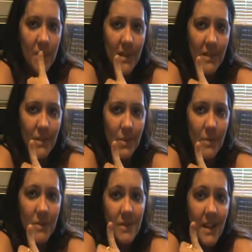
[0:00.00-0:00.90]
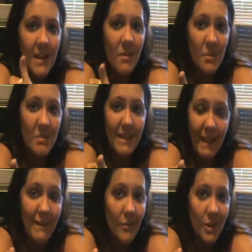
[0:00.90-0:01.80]
what they do, you can't help but be
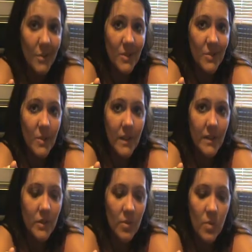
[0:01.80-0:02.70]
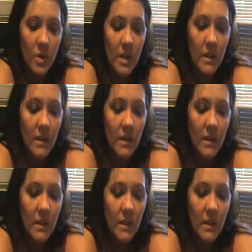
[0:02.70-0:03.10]
angry because what they do